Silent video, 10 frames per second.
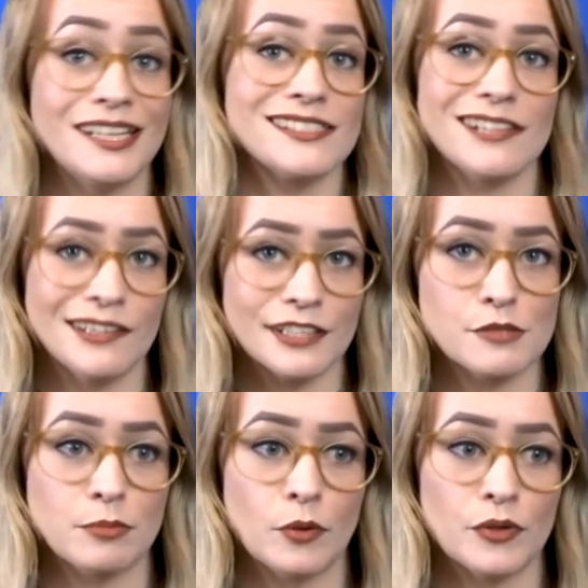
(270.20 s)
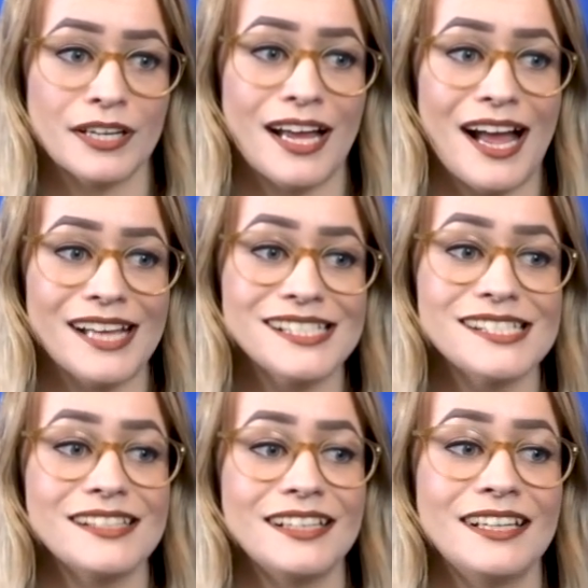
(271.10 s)
is unexplored, I
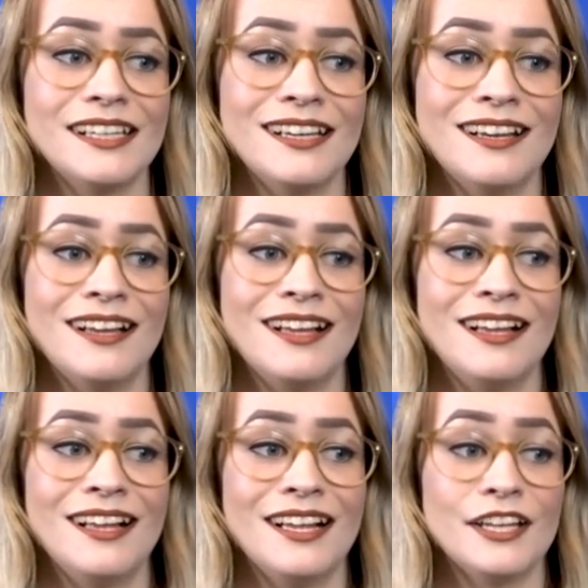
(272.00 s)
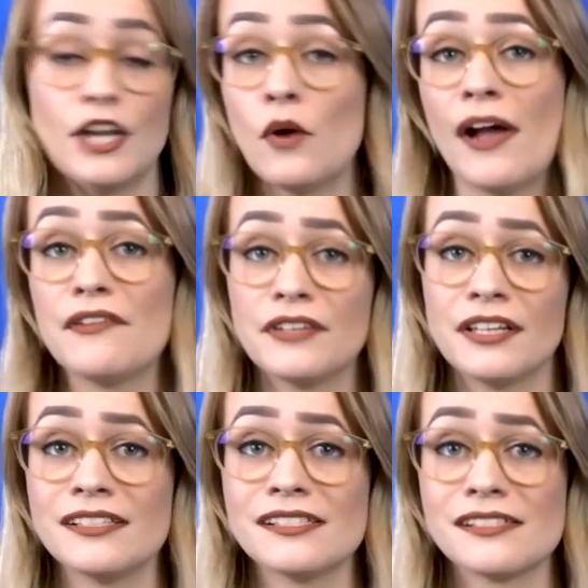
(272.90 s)
see no
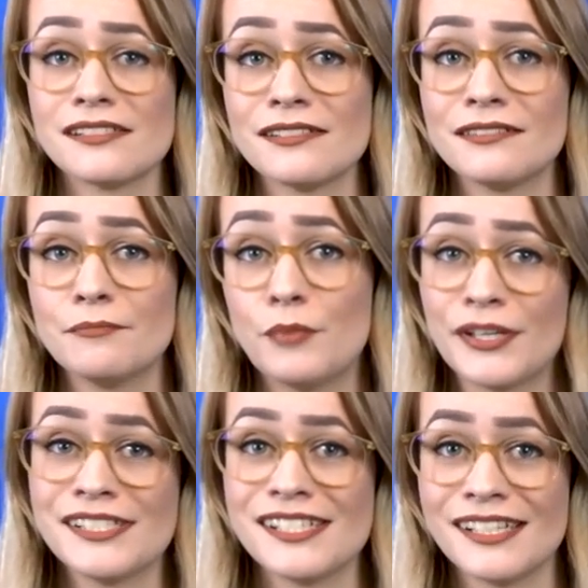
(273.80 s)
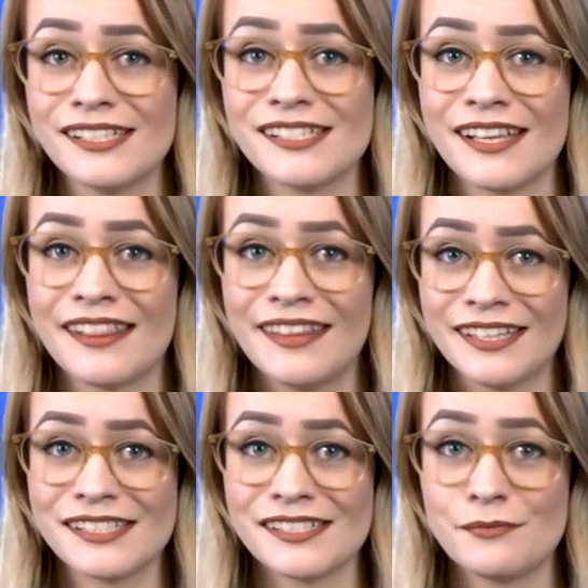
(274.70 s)
evidence pointing to
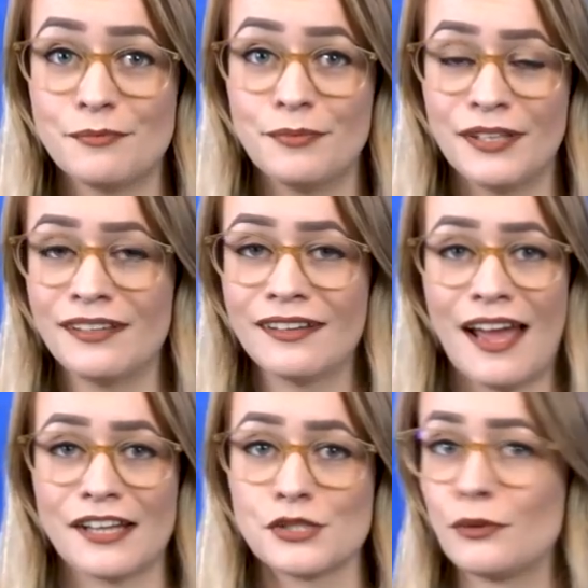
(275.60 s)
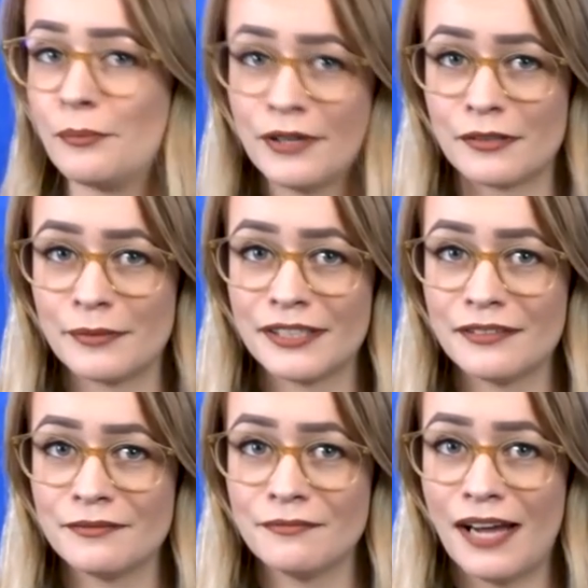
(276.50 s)
this being an actual pyramid.
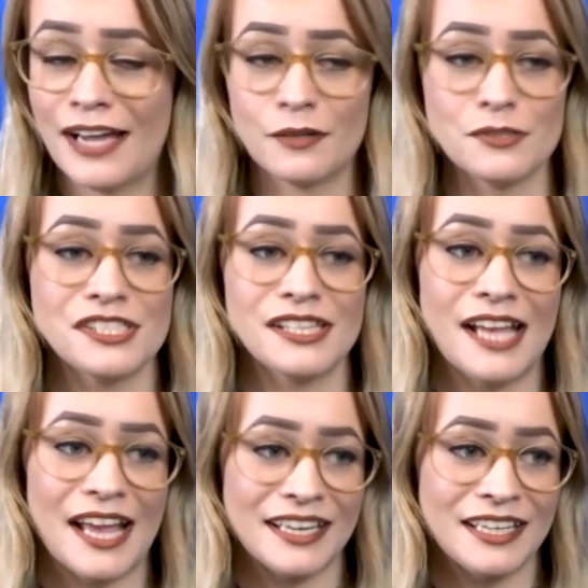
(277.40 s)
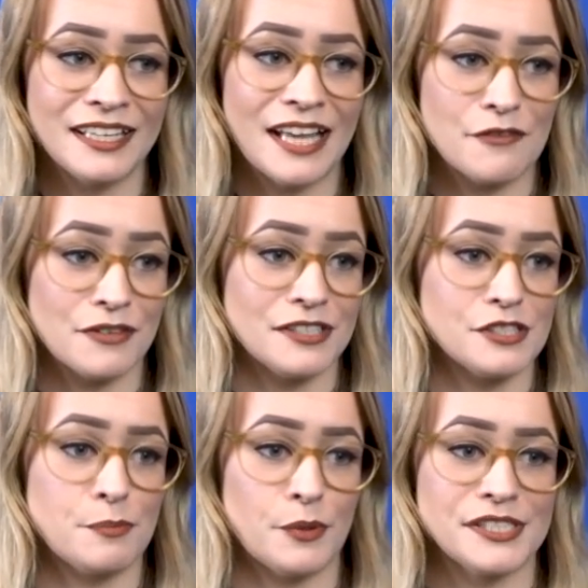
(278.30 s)
I don't see any
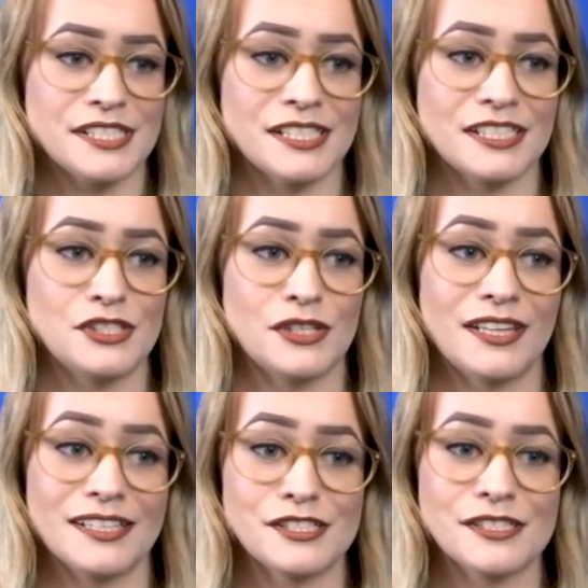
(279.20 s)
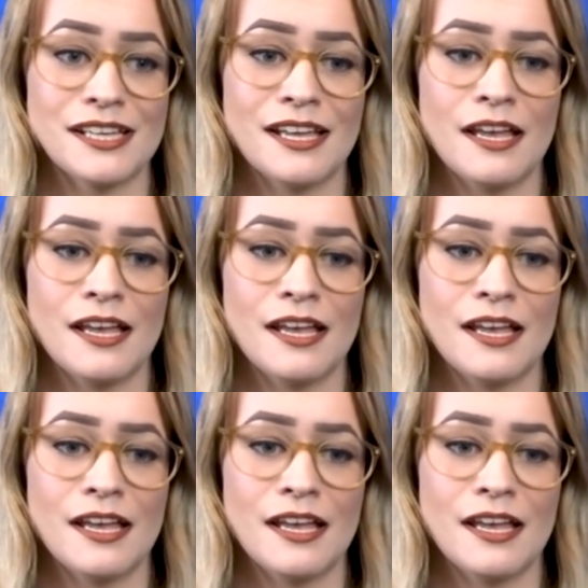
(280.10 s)
evidence pointing to this